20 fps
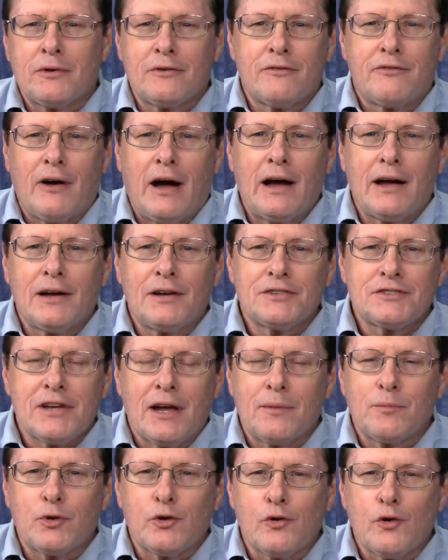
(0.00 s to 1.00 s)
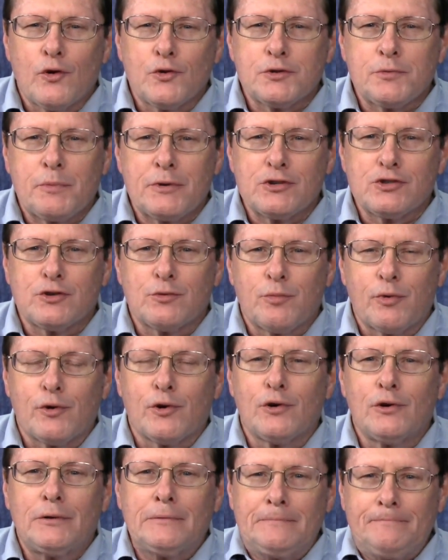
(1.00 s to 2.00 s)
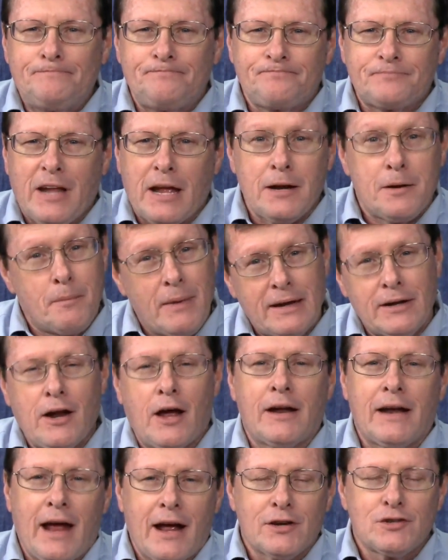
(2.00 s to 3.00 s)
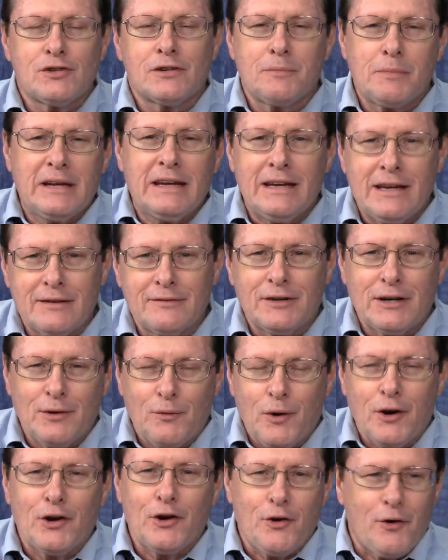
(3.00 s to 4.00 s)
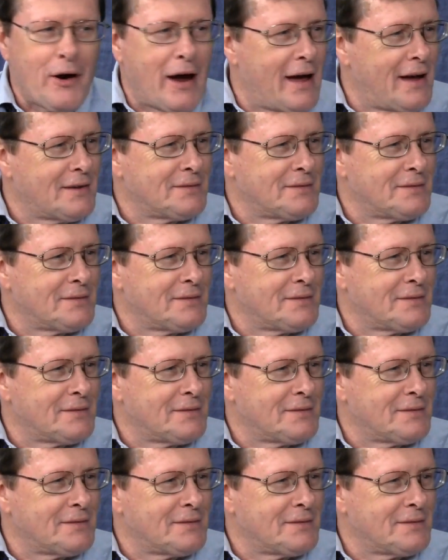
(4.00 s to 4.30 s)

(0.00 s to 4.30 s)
Files. I'm your host, Bishop Earl, and it may not actually be evening where you're at.